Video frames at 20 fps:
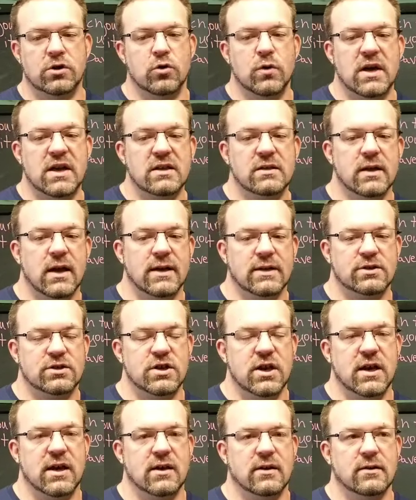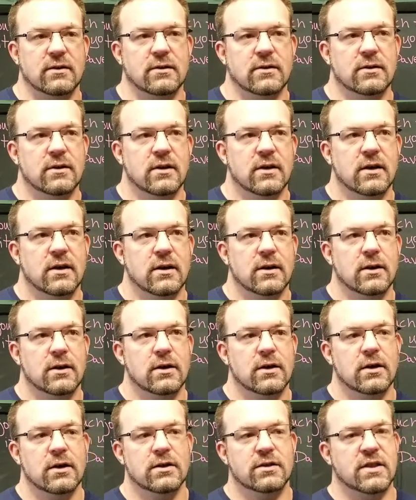you eat like shit,
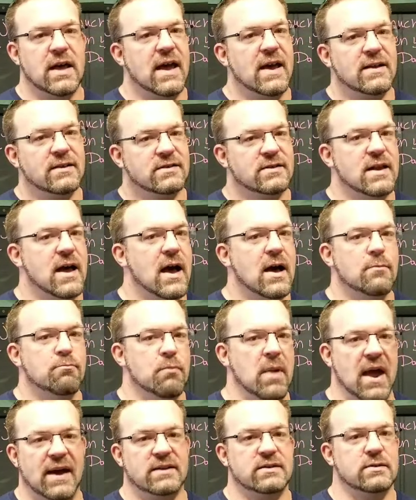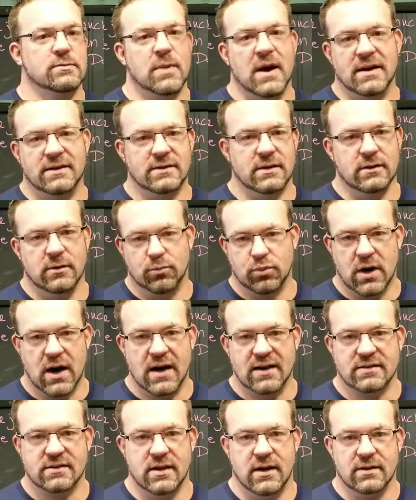that is not maximizing the
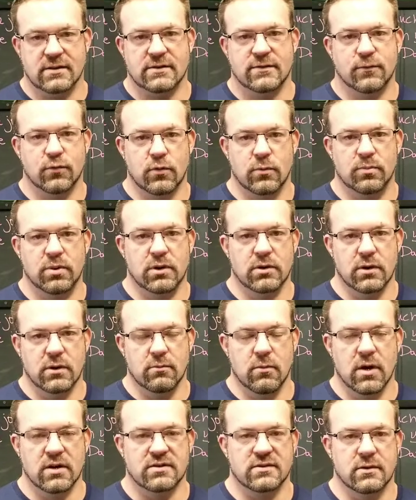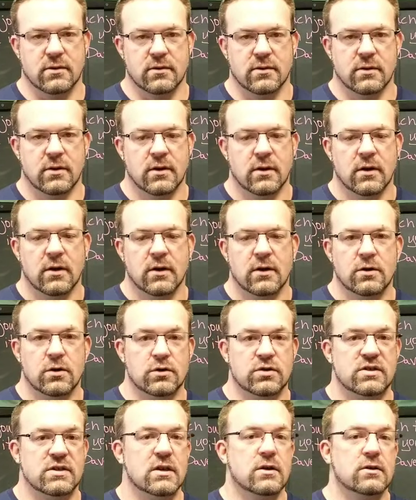process for building muscle. You
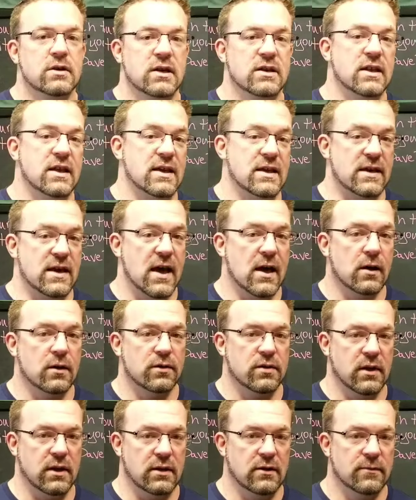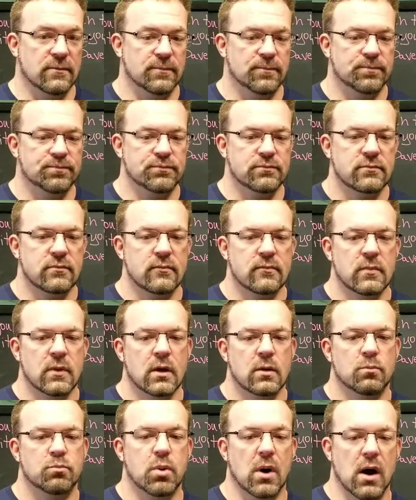still need to eat healthy.
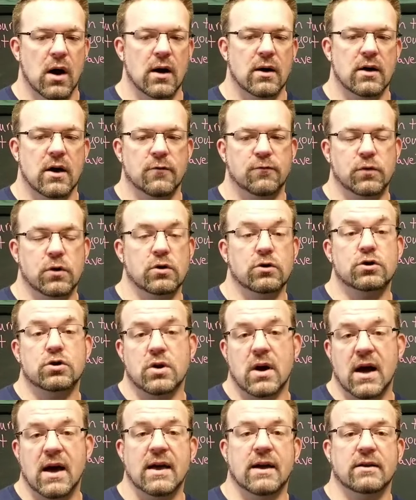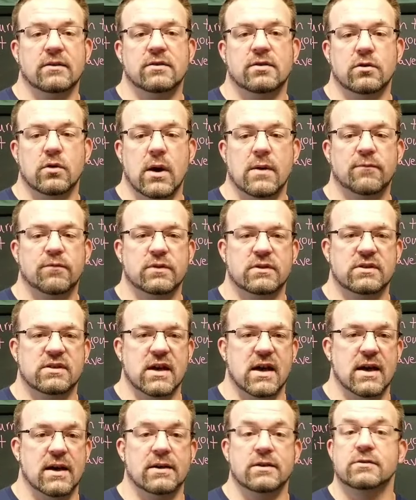But if you're trying to
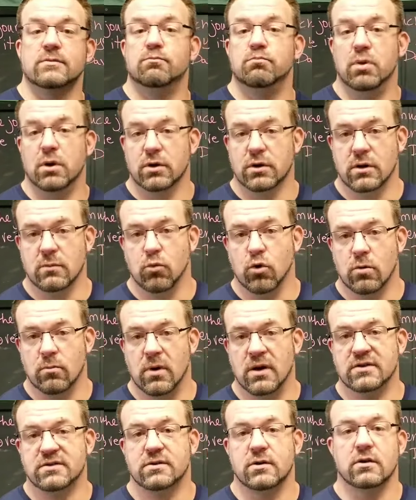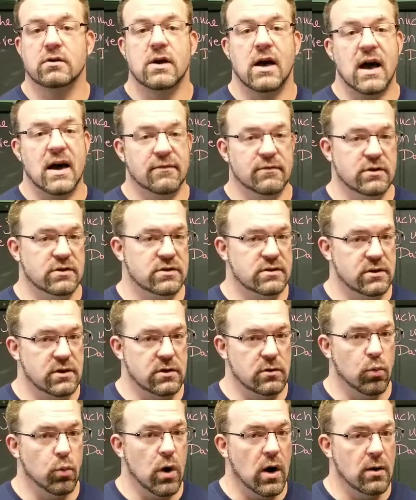emphasize building more muscle, obviously
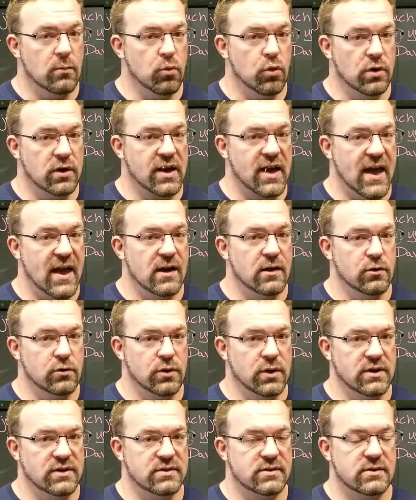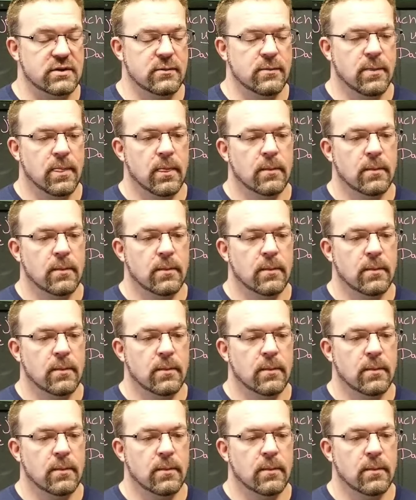you want more calories.